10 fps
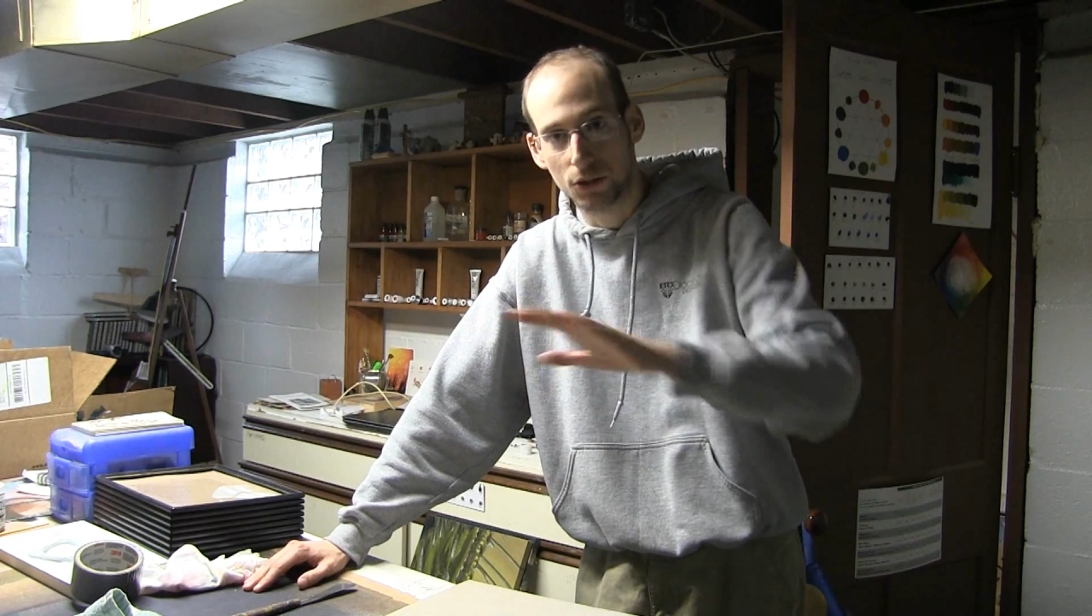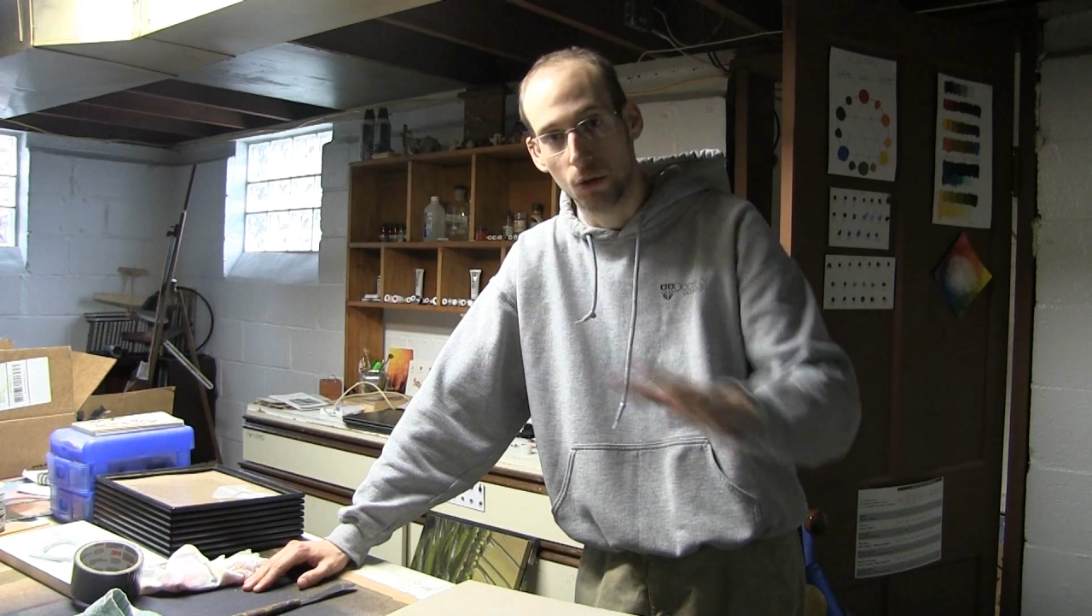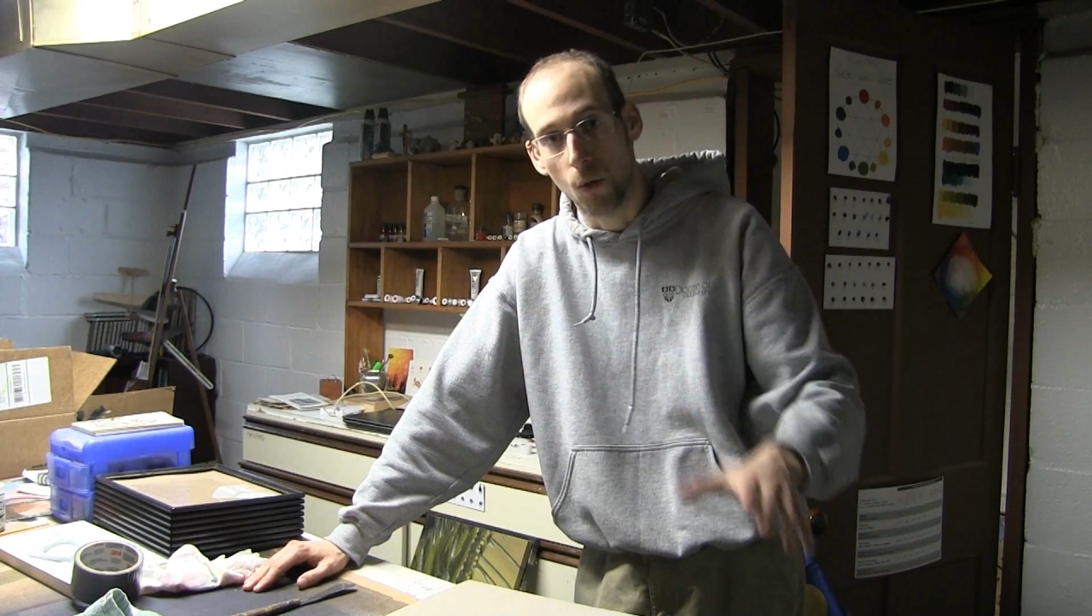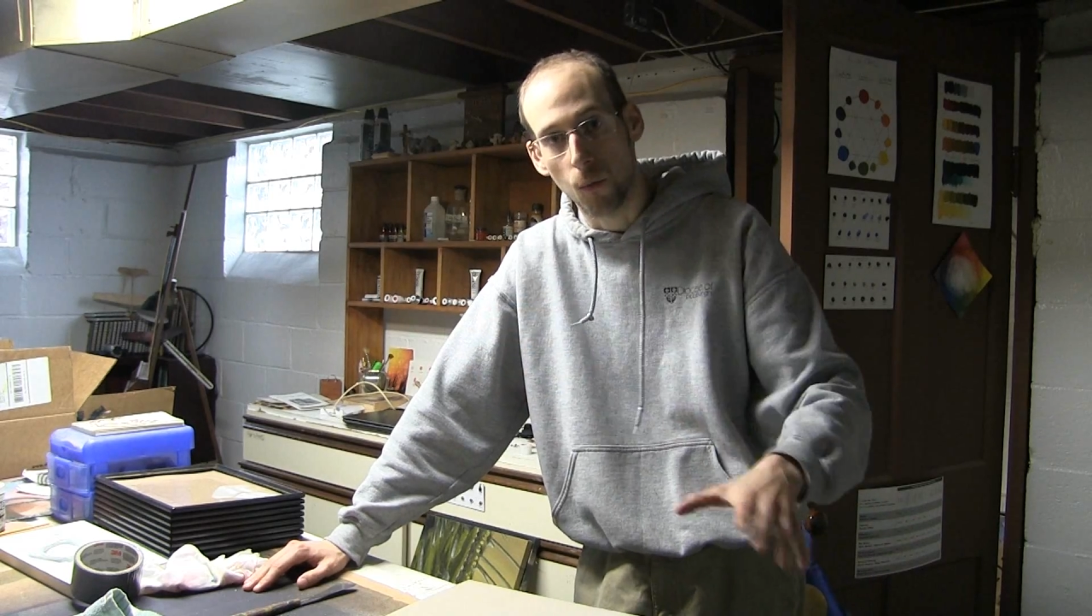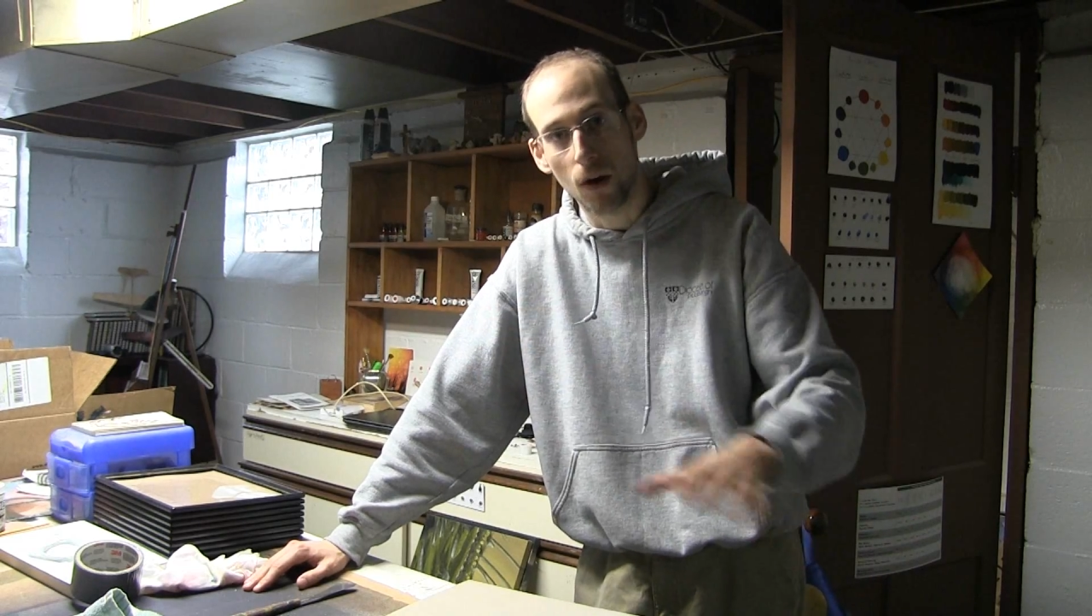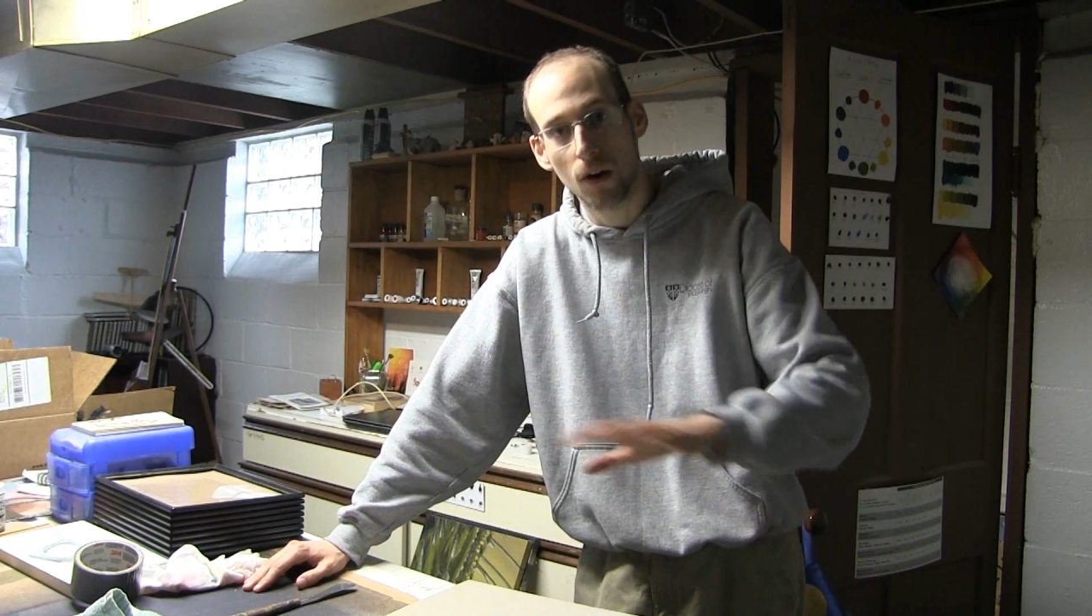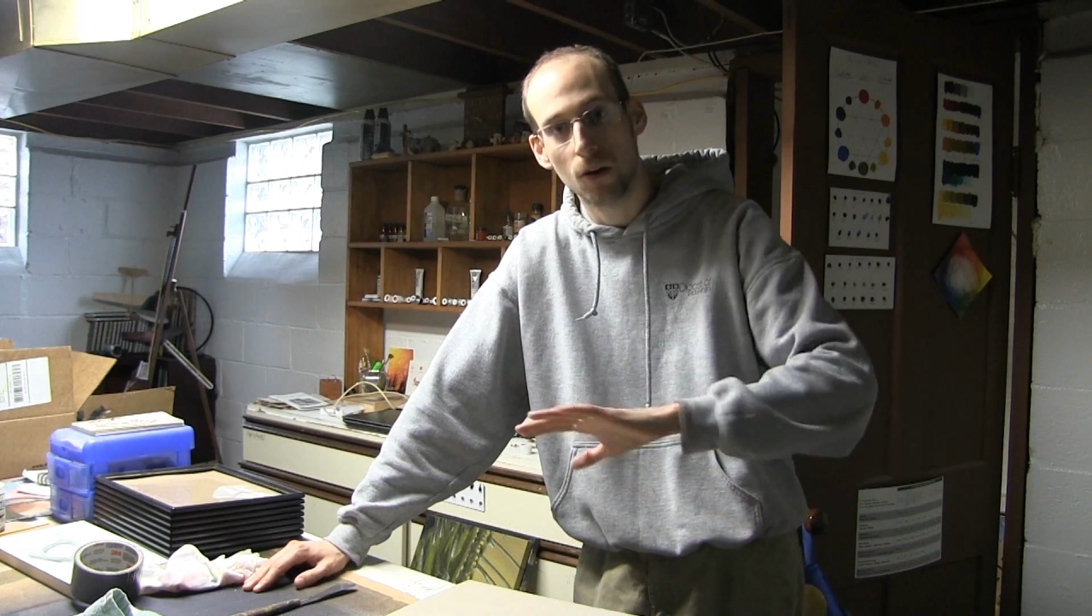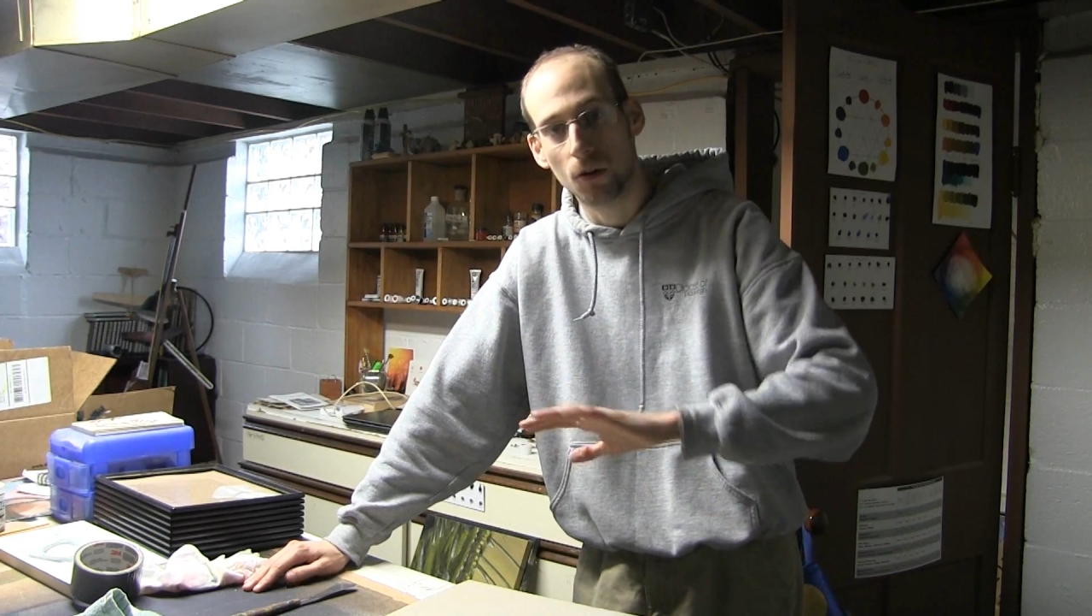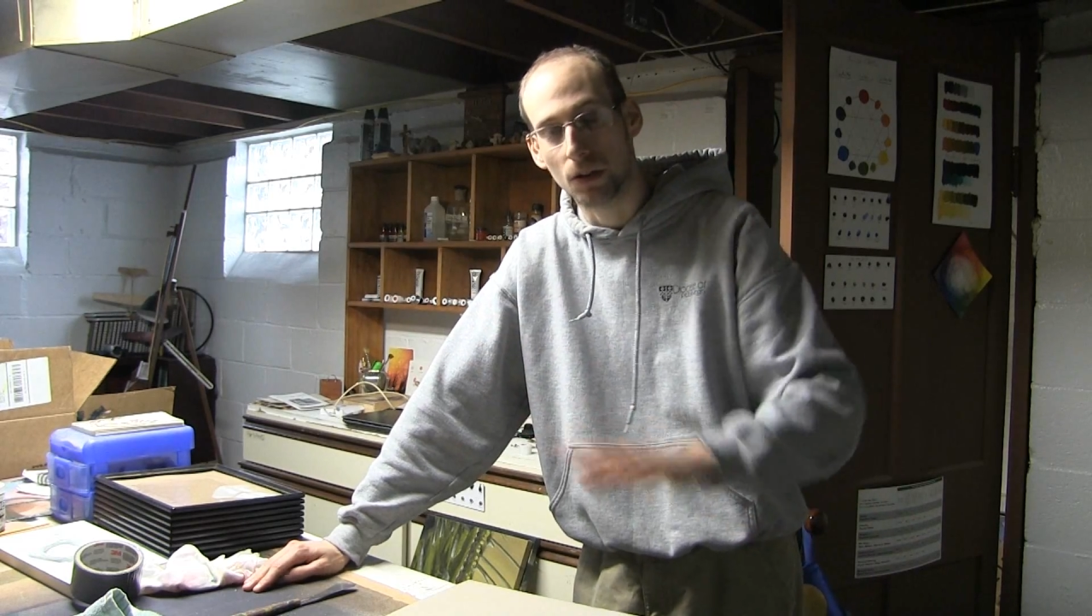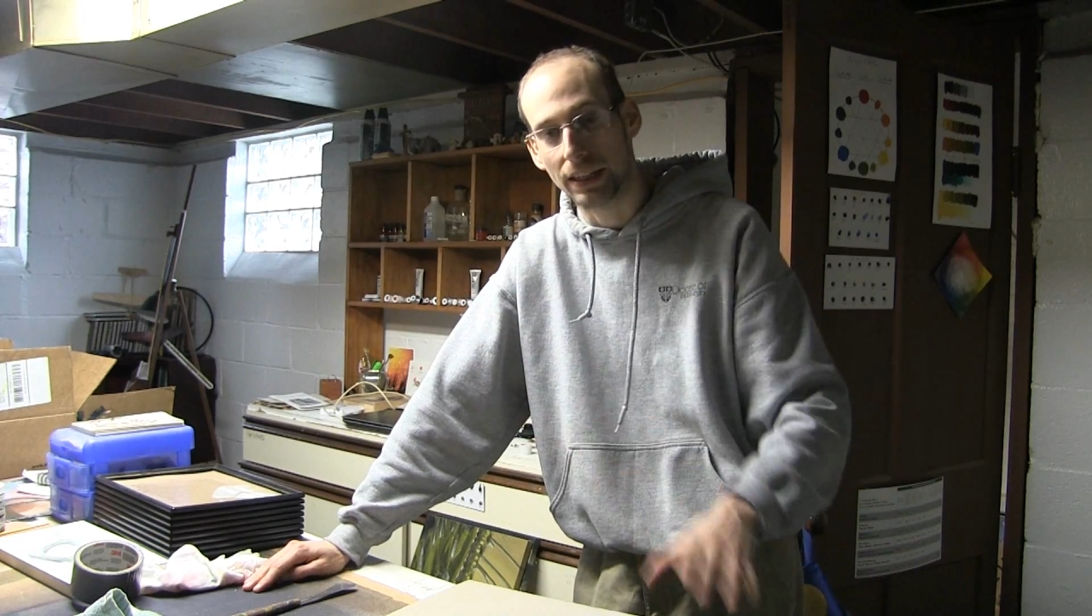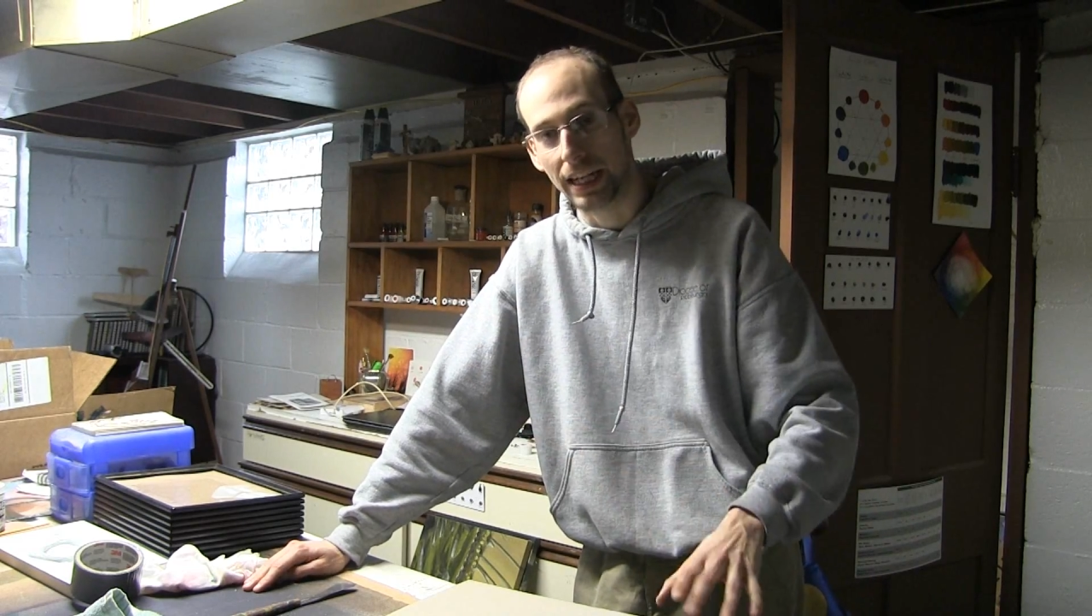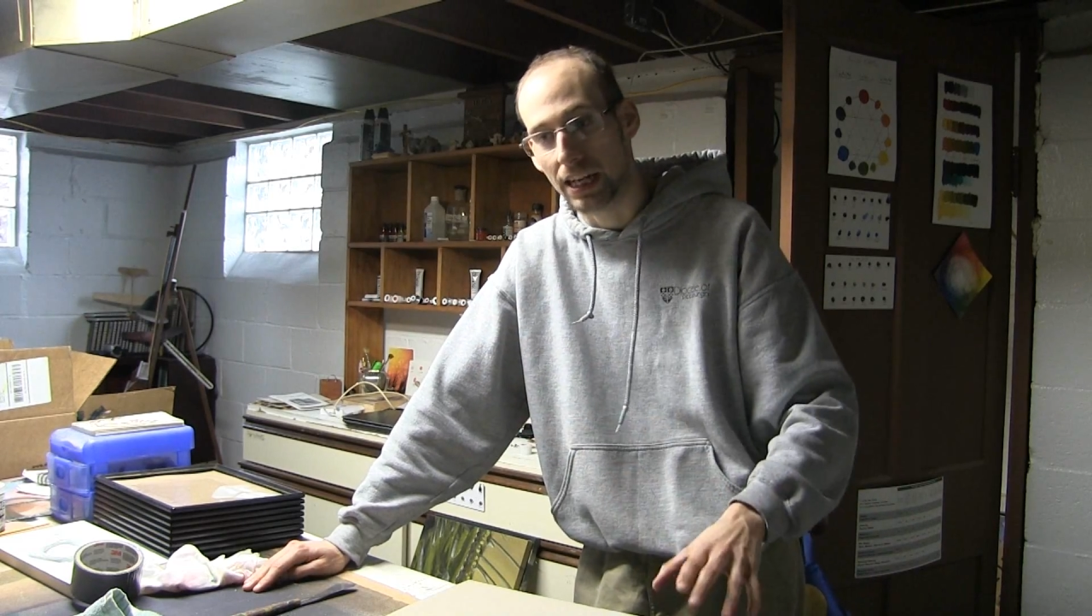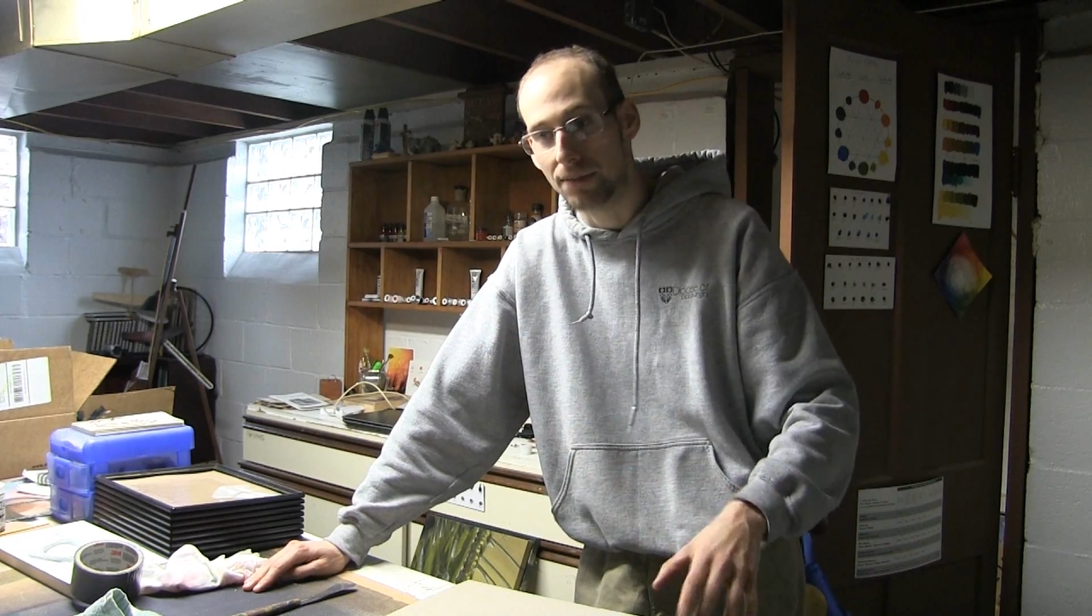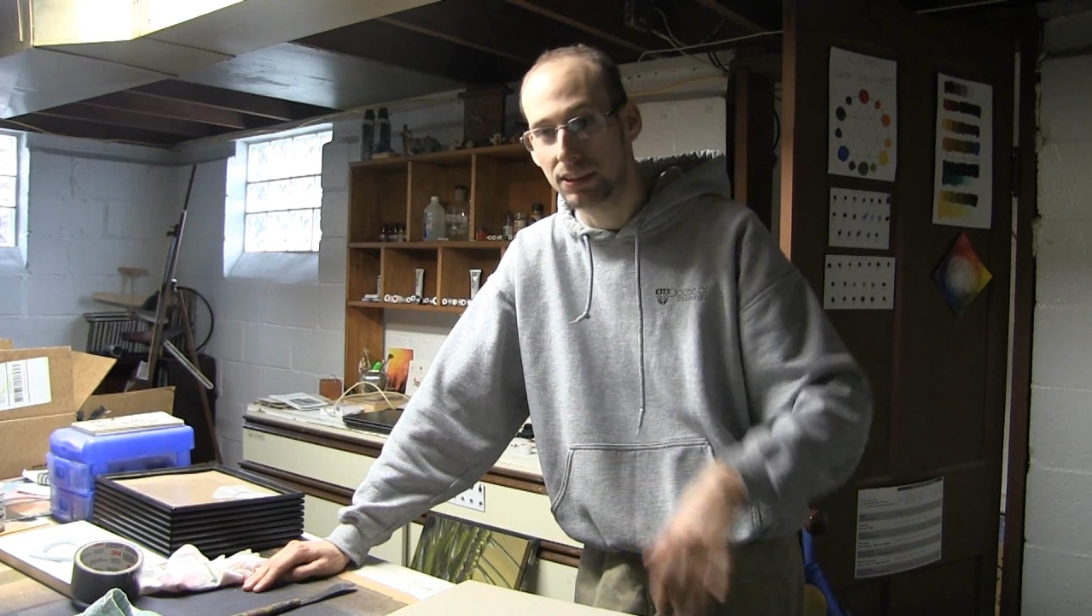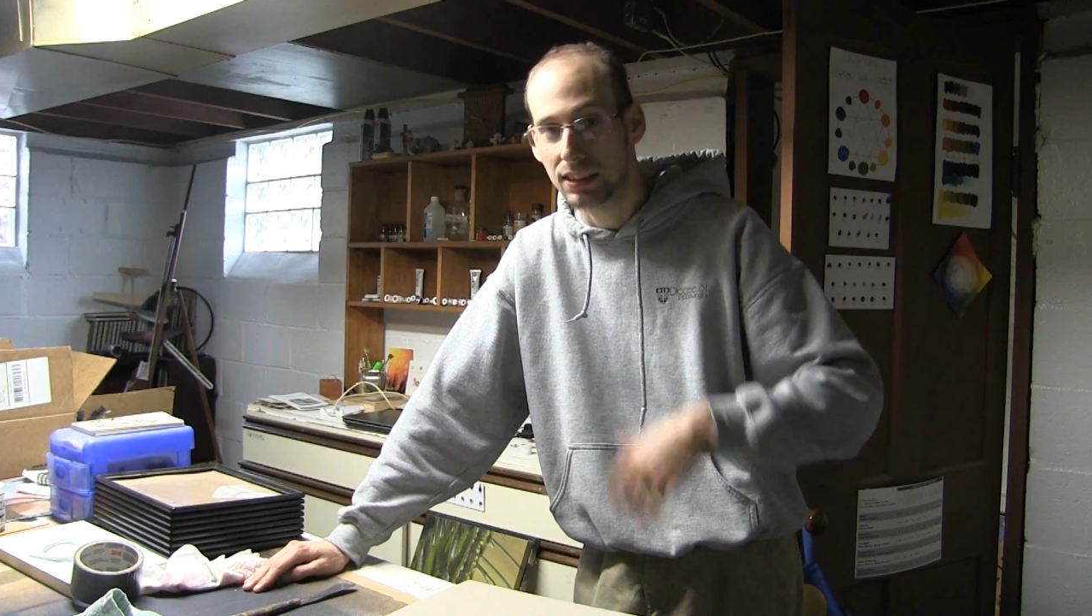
to a wall or a canvas